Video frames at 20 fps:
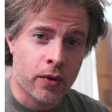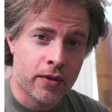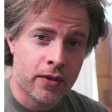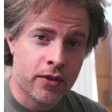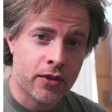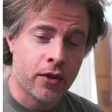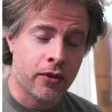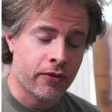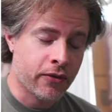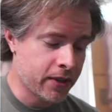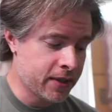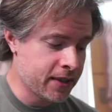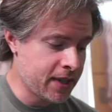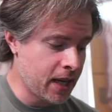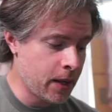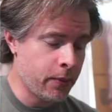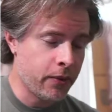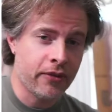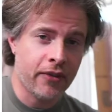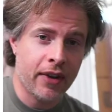So for
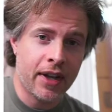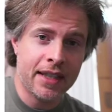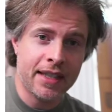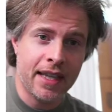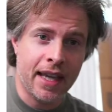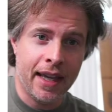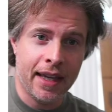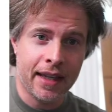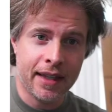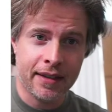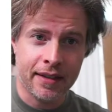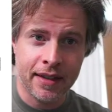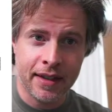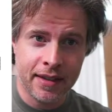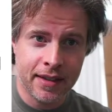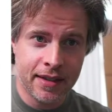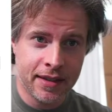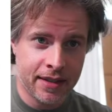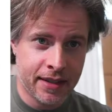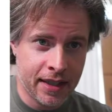example, if I take this
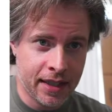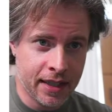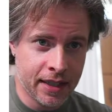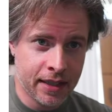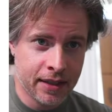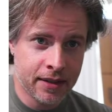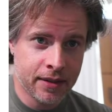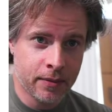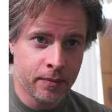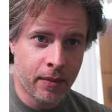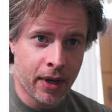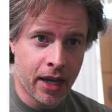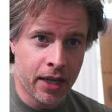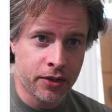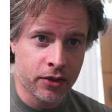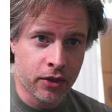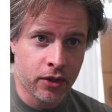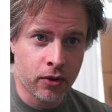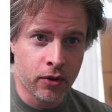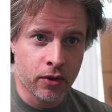C major
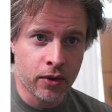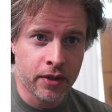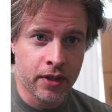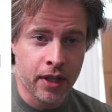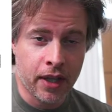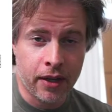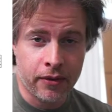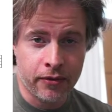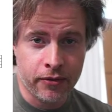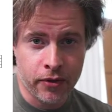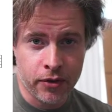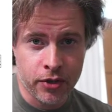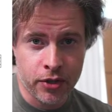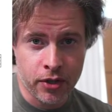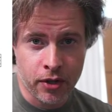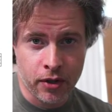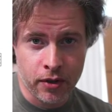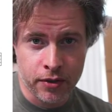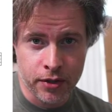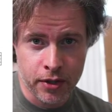chord that I first
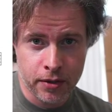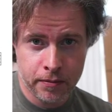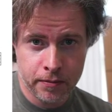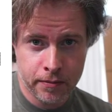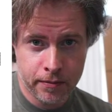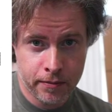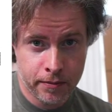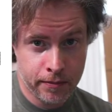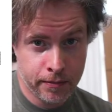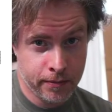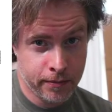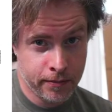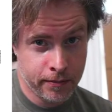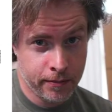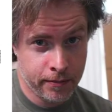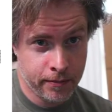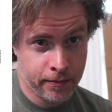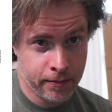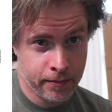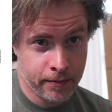showed you
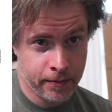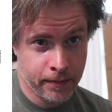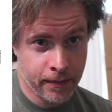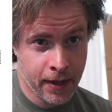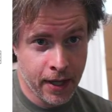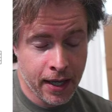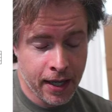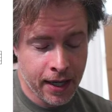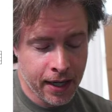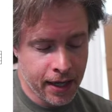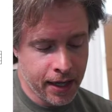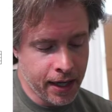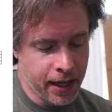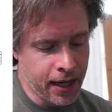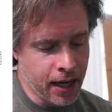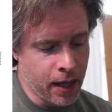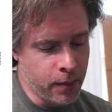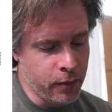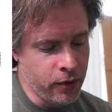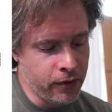and I
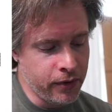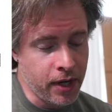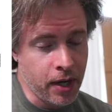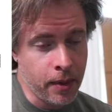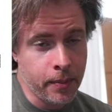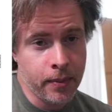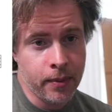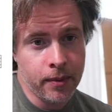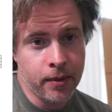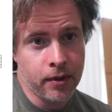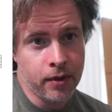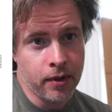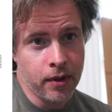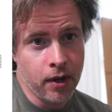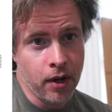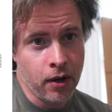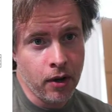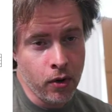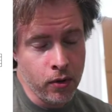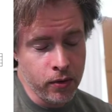move it up a
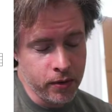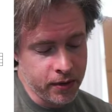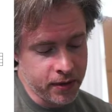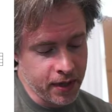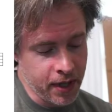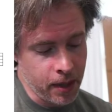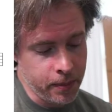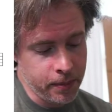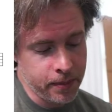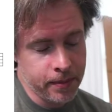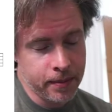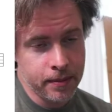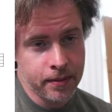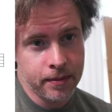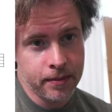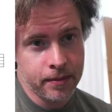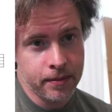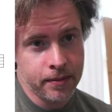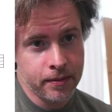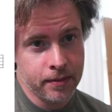whole step
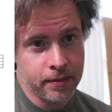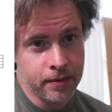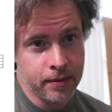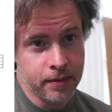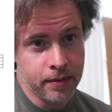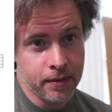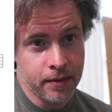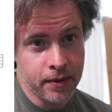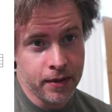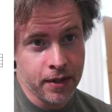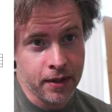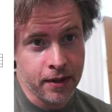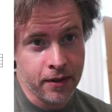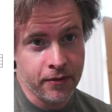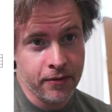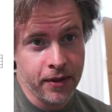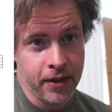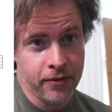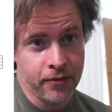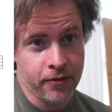to the
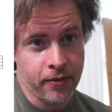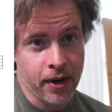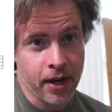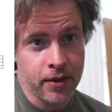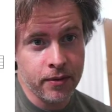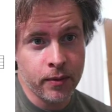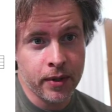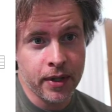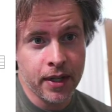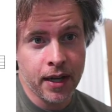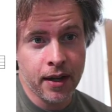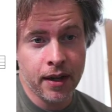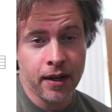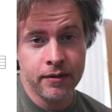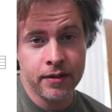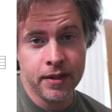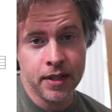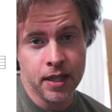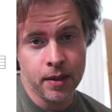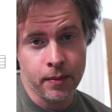5th fret, we now have
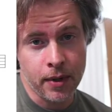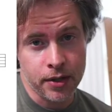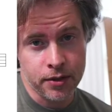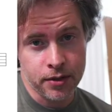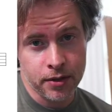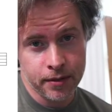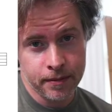D major.